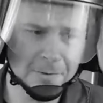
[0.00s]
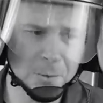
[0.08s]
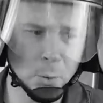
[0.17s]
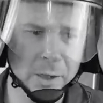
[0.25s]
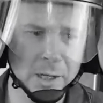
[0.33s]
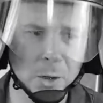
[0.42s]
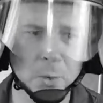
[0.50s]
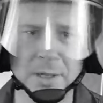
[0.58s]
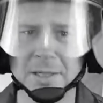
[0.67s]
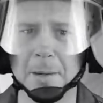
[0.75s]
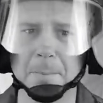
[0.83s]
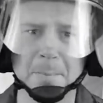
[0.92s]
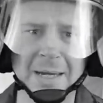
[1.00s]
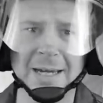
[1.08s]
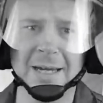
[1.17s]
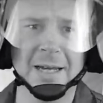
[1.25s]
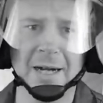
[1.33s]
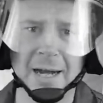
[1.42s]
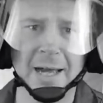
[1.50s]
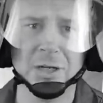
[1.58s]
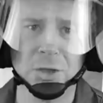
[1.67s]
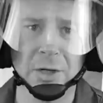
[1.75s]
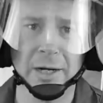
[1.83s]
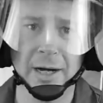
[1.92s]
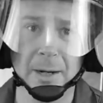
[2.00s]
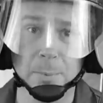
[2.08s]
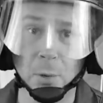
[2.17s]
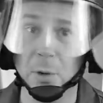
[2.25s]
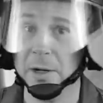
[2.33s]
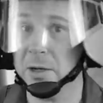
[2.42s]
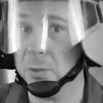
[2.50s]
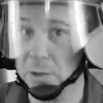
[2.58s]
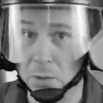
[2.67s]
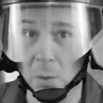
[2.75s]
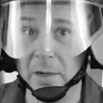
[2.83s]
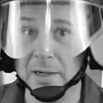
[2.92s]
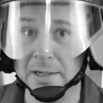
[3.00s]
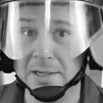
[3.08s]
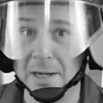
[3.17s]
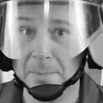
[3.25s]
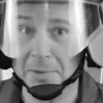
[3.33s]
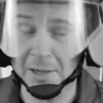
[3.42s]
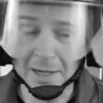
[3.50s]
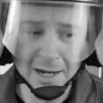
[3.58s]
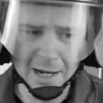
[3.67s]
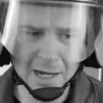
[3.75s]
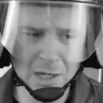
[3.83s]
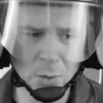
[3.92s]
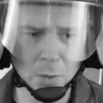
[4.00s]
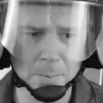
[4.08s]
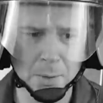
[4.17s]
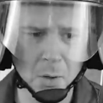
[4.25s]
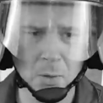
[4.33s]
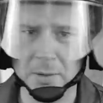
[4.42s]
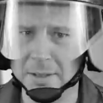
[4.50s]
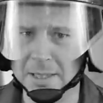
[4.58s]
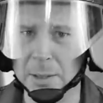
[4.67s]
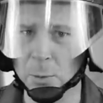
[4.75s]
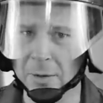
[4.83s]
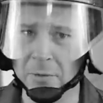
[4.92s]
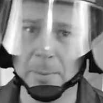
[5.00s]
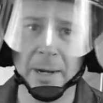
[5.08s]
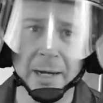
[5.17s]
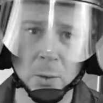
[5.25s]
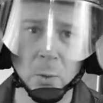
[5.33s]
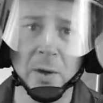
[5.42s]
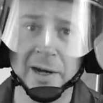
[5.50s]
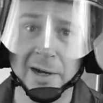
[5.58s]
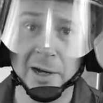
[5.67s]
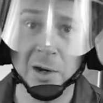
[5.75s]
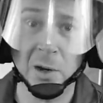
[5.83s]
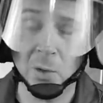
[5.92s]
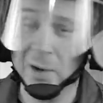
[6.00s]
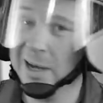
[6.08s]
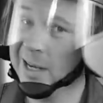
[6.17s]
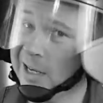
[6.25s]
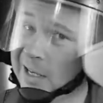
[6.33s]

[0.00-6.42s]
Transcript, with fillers: If you were to go to some big international airport in New York or something and do a poll to see where everybody wanted to go,